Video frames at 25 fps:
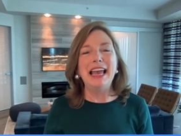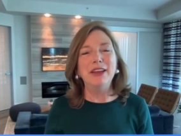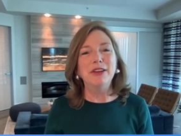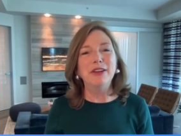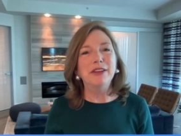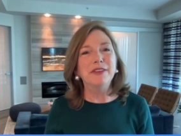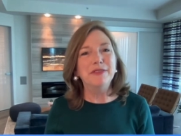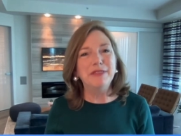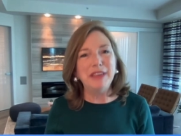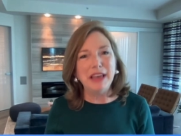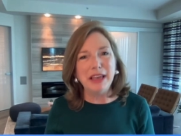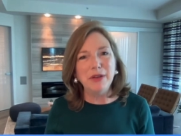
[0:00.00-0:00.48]

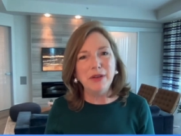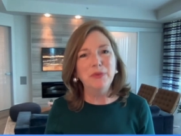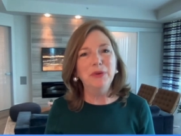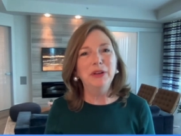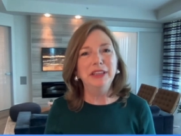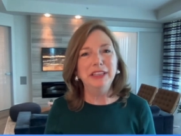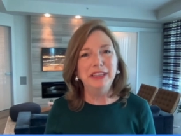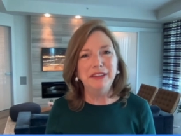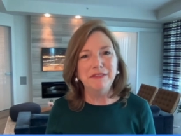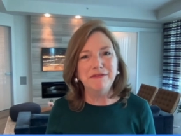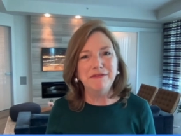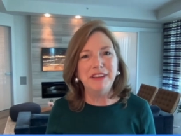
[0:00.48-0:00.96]
And they
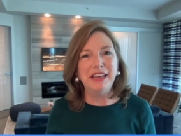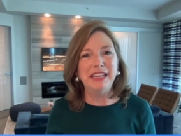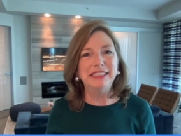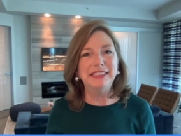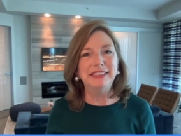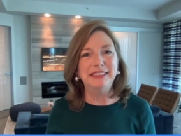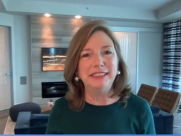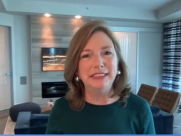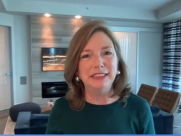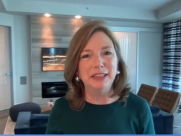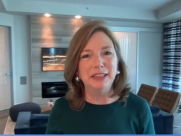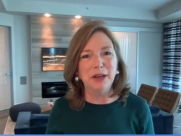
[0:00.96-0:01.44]
will
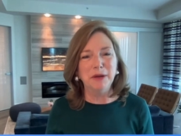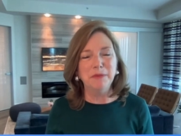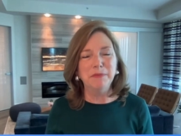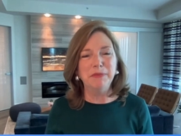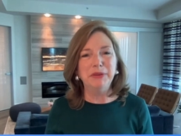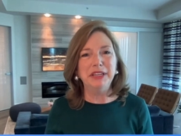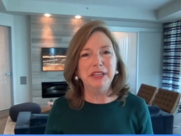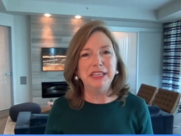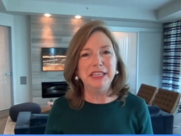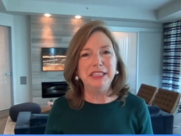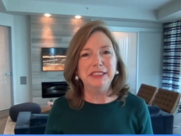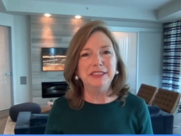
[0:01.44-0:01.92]
invest in
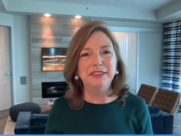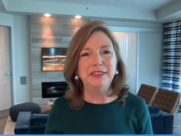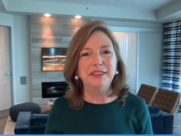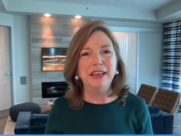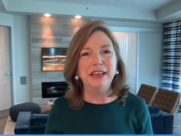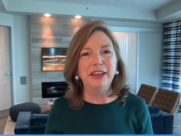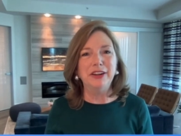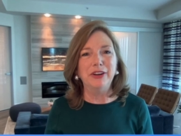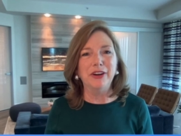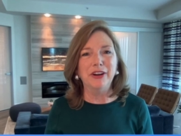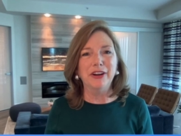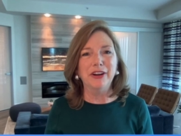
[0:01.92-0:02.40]
companies
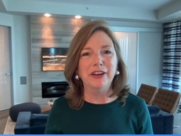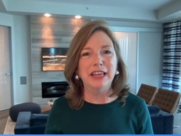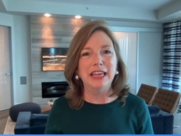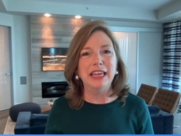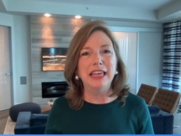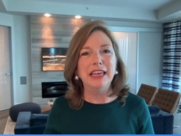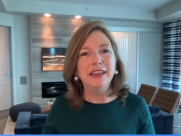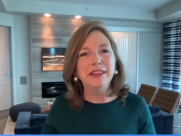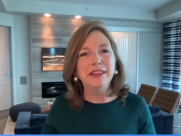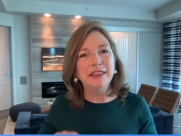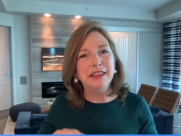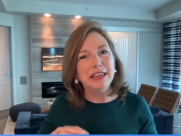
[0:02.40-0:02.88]
that are
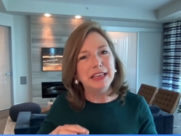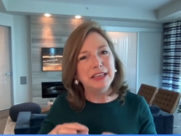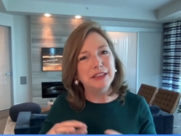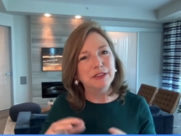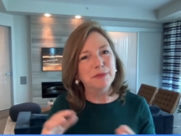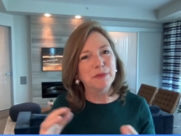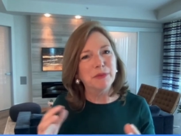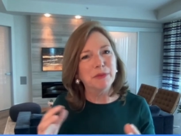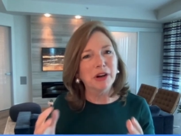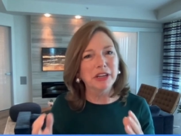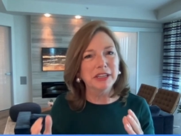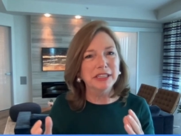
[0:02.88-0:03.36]
in
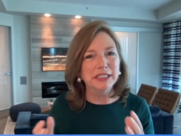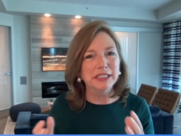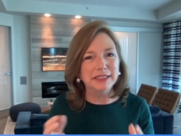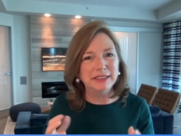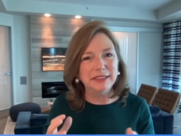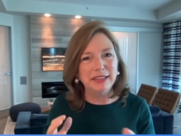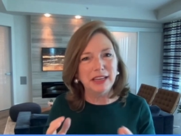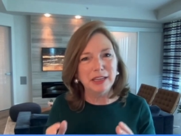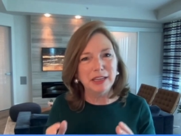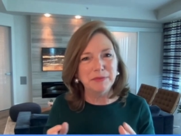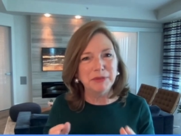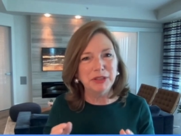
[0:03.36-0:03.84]
these market
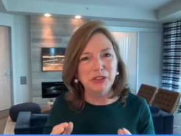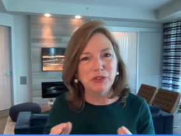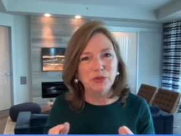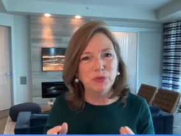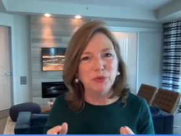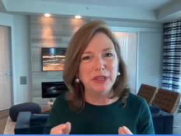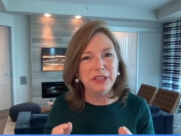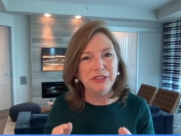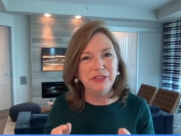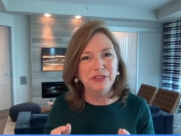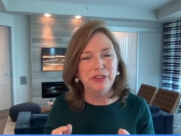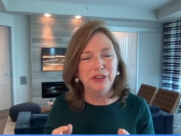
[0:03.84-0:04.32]

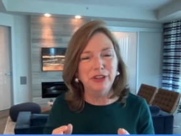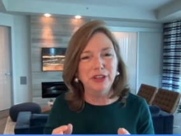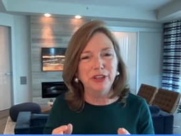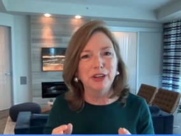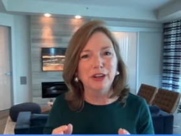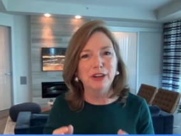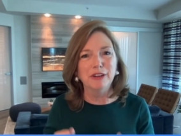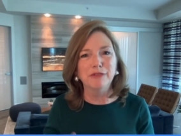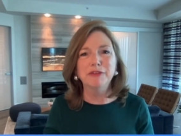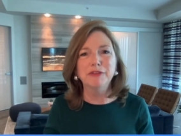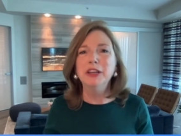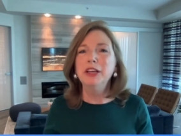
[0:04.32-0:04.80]
segments we
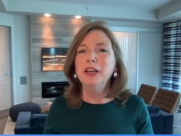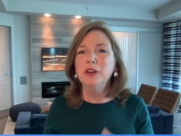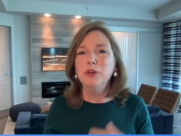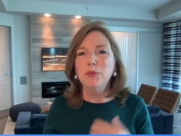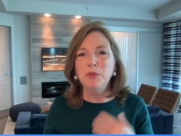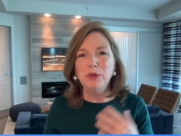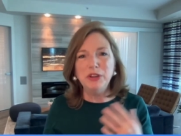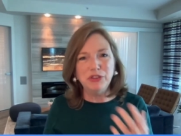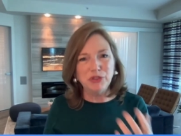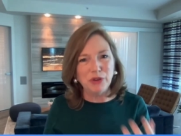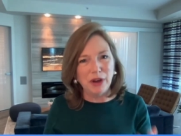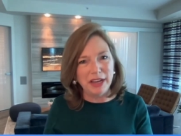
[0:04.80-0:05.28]
serve.
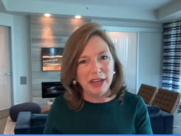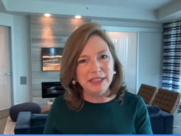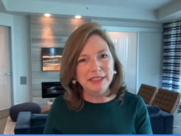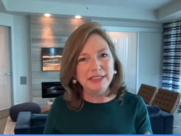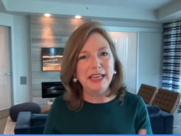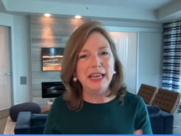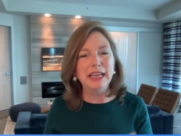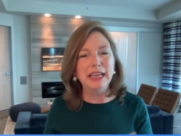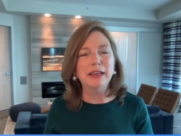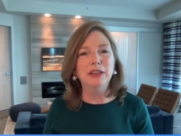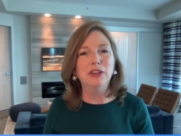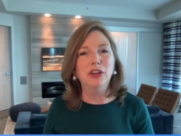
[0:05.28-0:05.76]
We try to
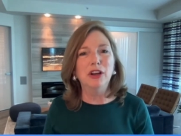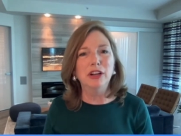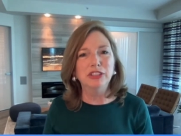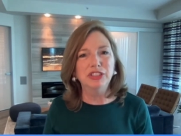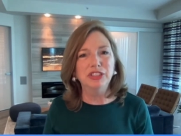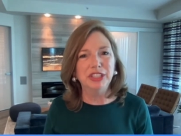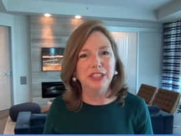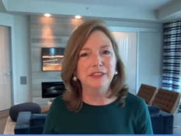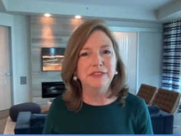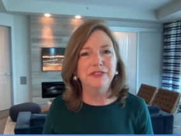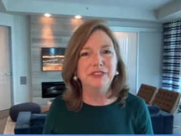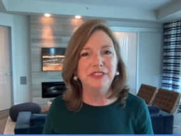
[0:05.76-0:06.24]
take a
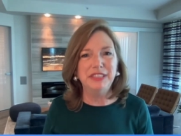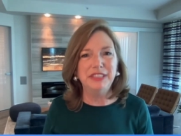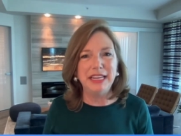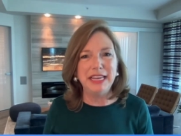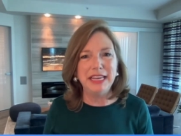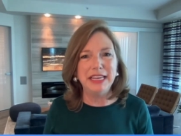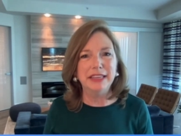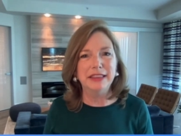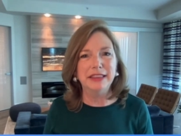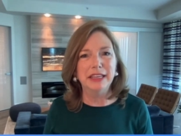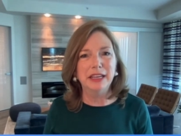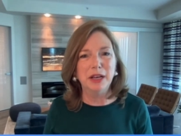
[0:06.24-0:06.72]
large enough
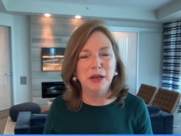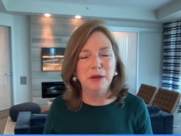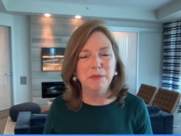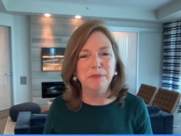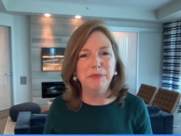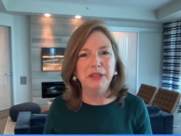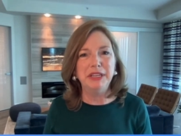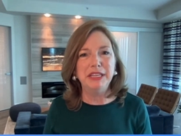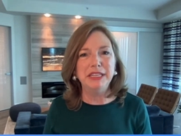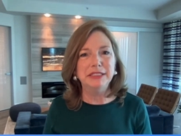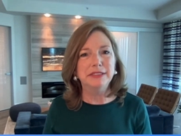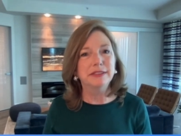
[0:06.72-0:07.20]
stake in the
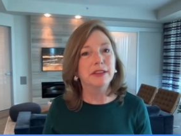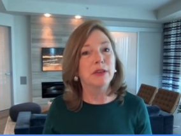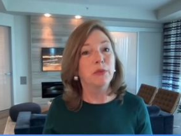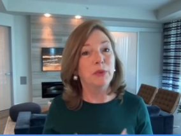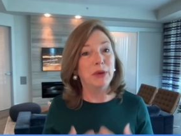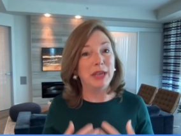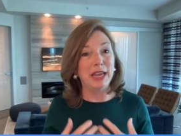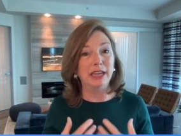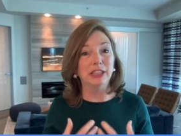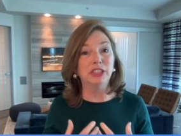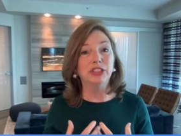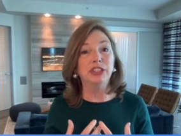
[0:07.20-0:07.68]
companies
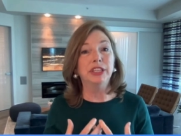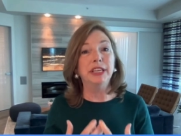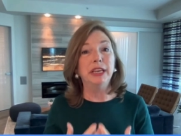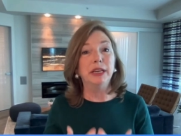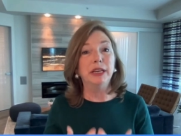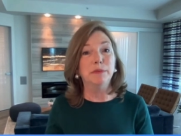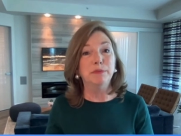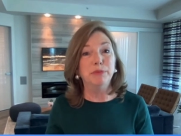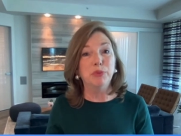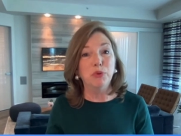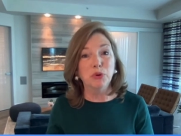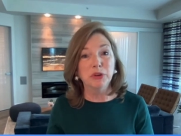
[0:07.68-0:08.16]
that we actually
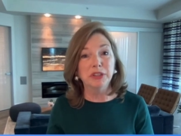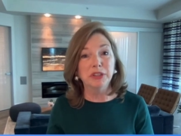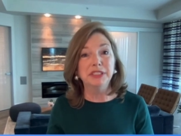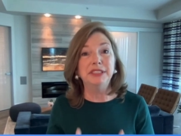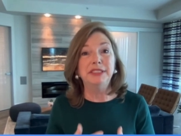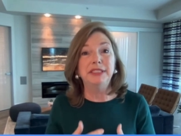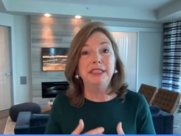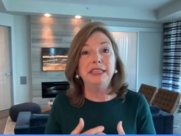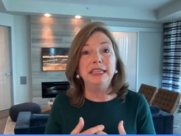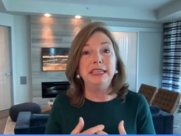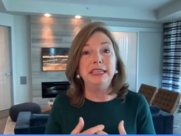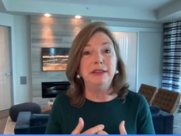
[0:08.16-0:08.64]
get a board
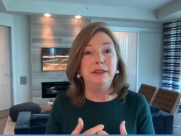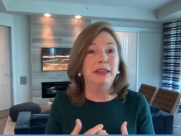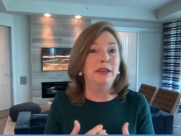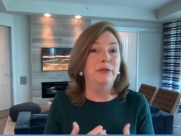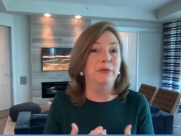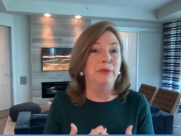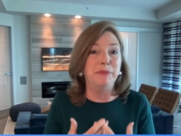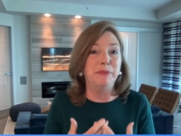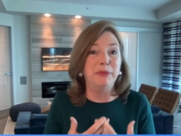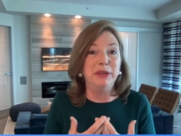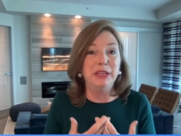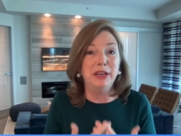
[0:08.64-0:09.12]
seat,
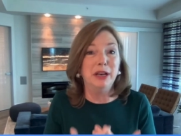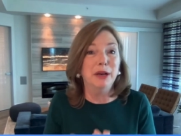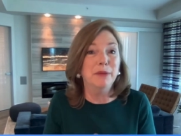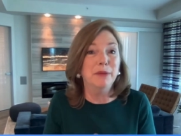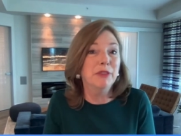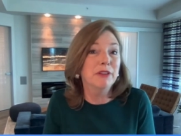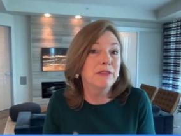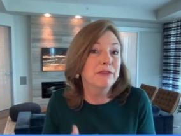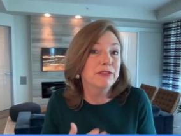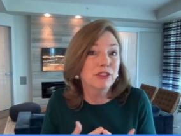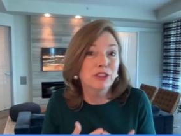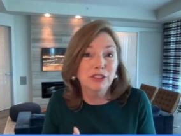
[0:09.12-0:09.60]
that we
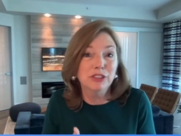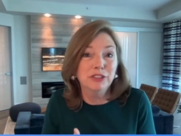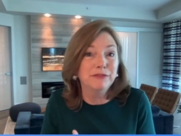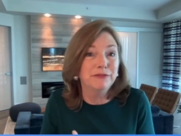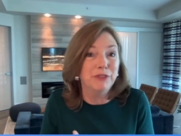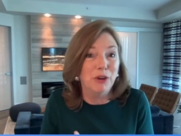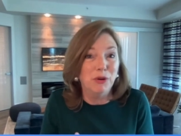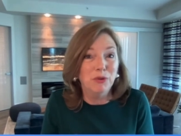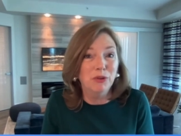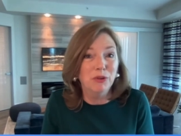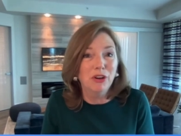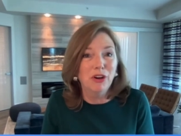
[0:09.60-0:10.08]
become the first
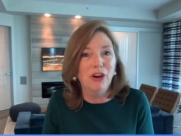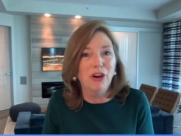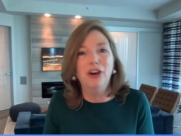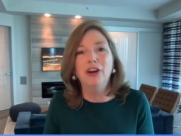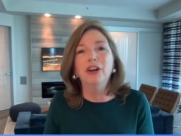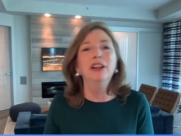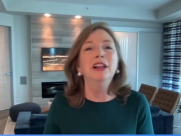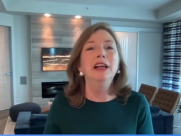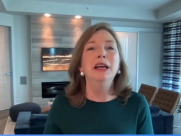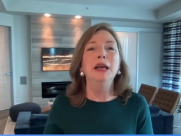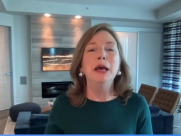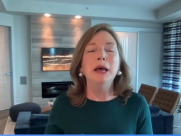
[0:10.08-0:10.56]
phone
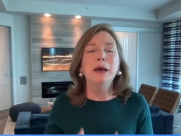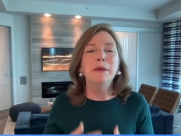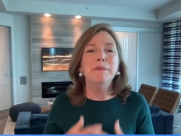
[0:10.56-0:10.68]
call.